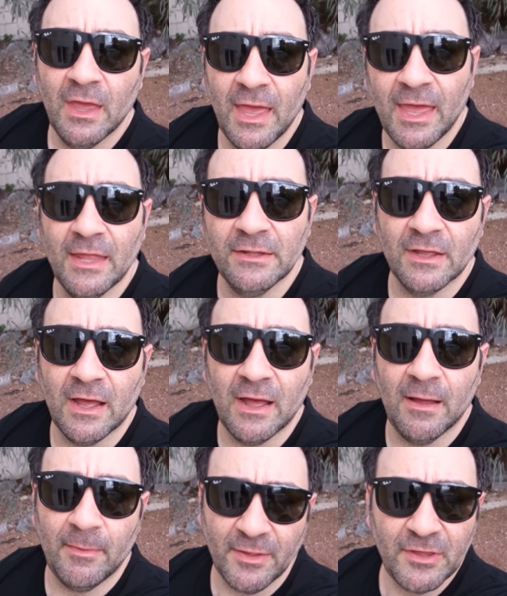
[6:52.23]
and
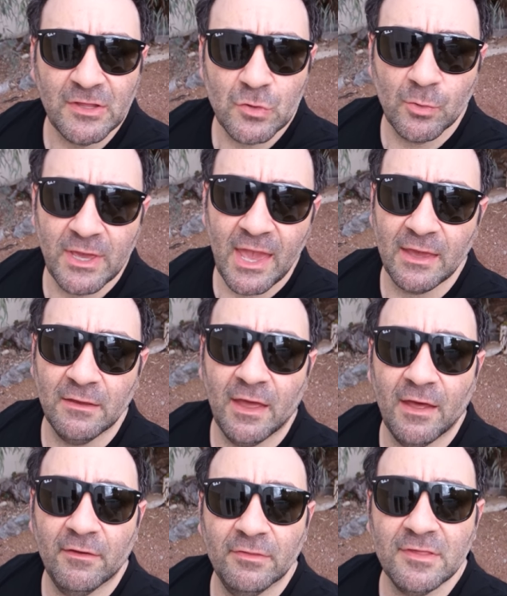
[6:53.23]
I think it's okay.
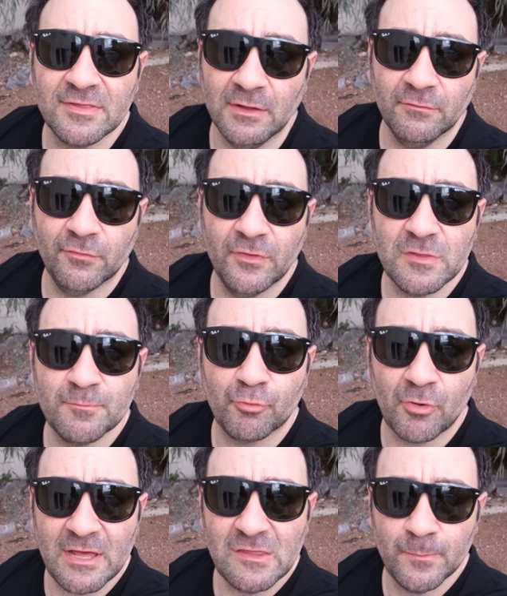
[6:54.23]
Listen, for this
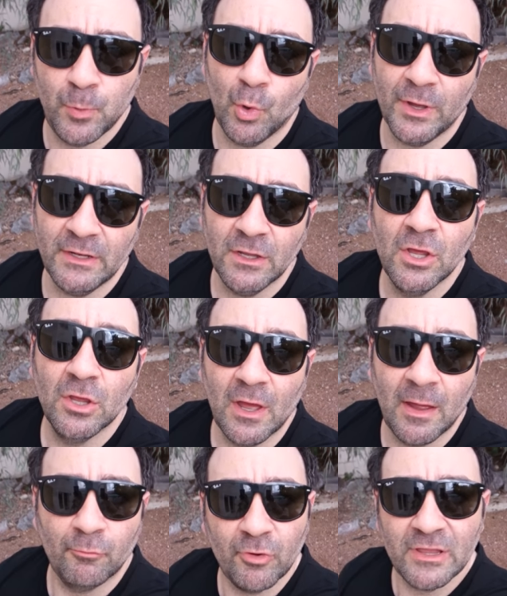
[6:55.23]
price point,
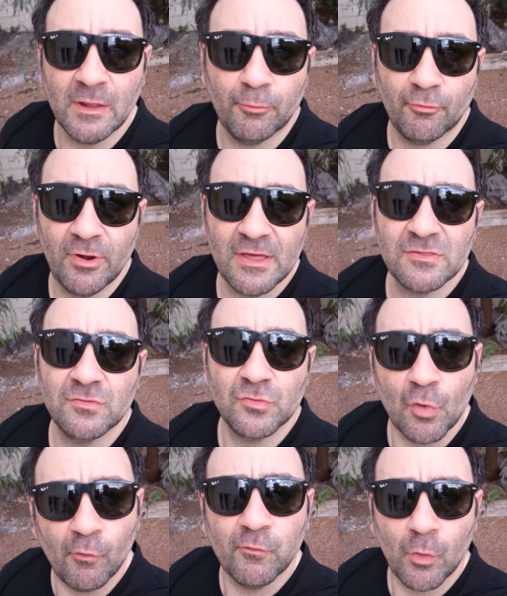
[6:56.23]
I'm really impressed
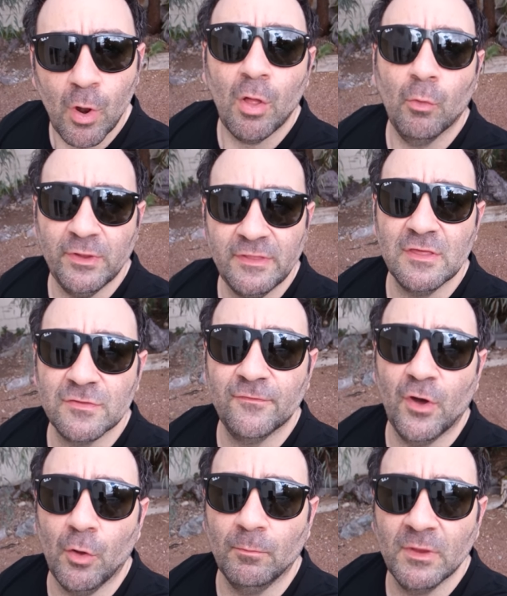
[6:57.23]
overall with this
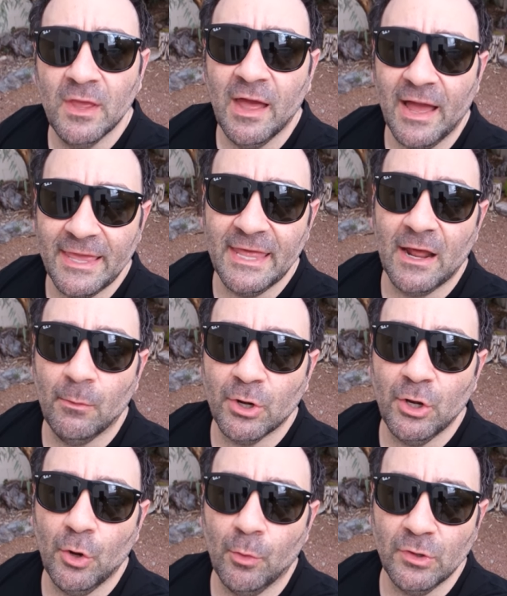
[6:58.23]
phone. Again, I want
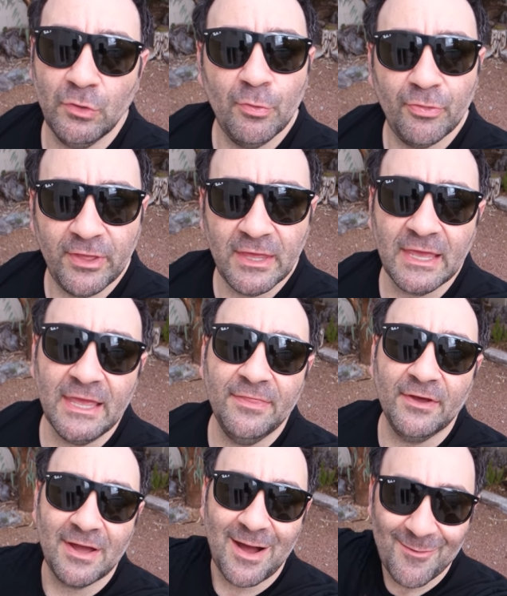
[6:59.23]
to know what you think in
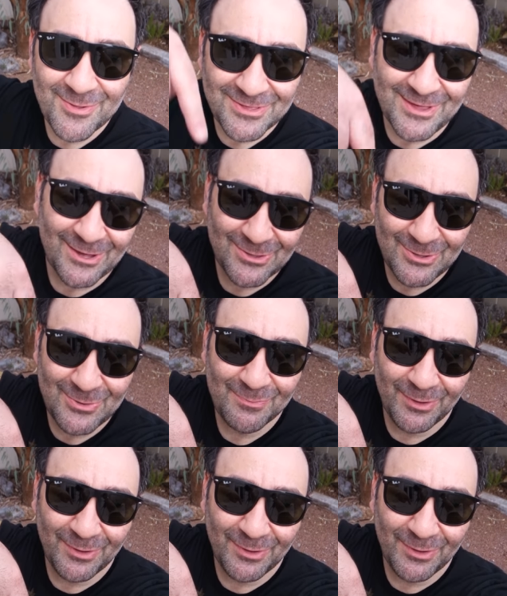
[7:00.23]
the comment section